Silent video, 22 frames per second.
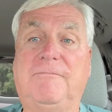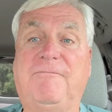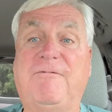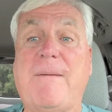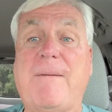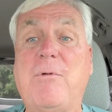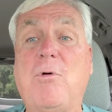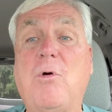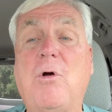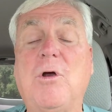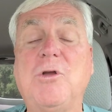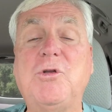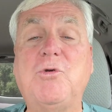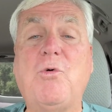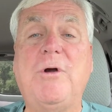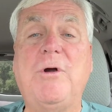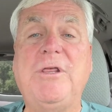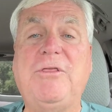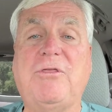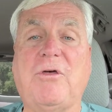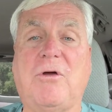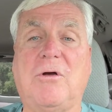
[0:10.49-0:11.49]
February
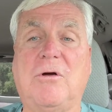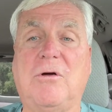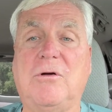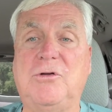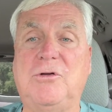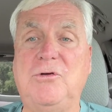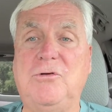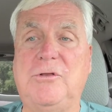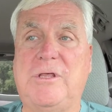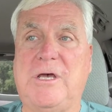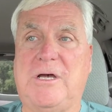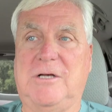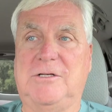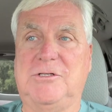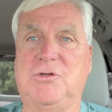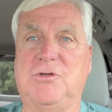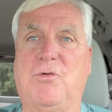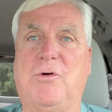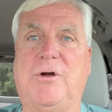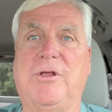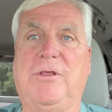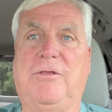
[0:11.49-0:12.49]
23rd,
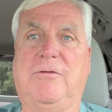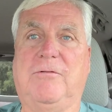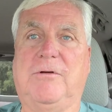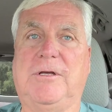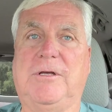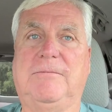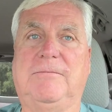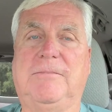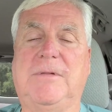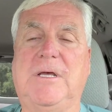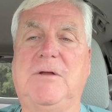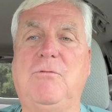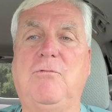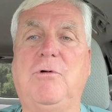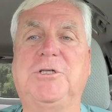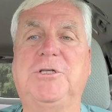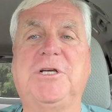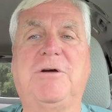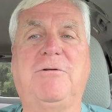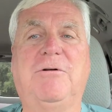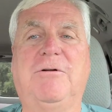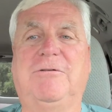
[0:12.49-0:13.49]
2023, and
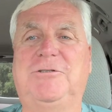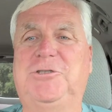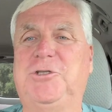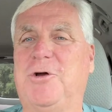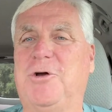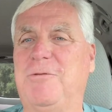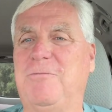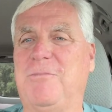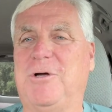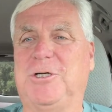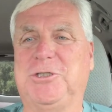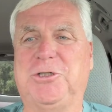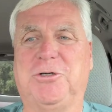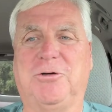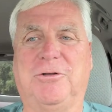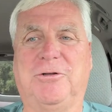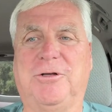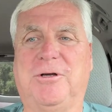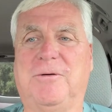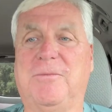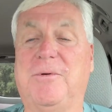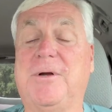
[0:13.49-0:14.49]
wish I would have joined much
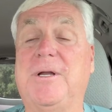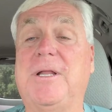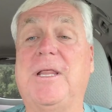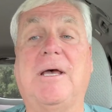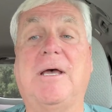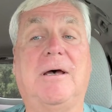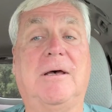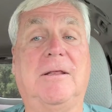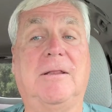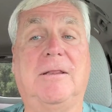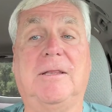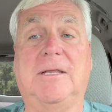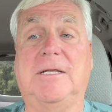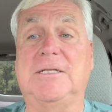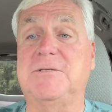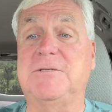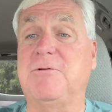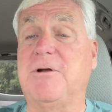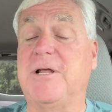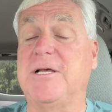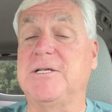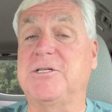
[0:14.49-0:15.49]
earlier, but
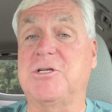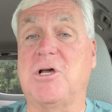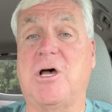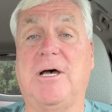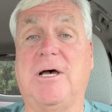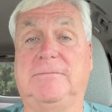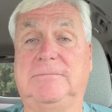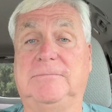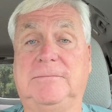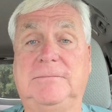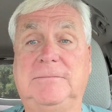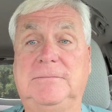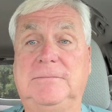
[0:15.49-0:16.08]
that's when I saw it.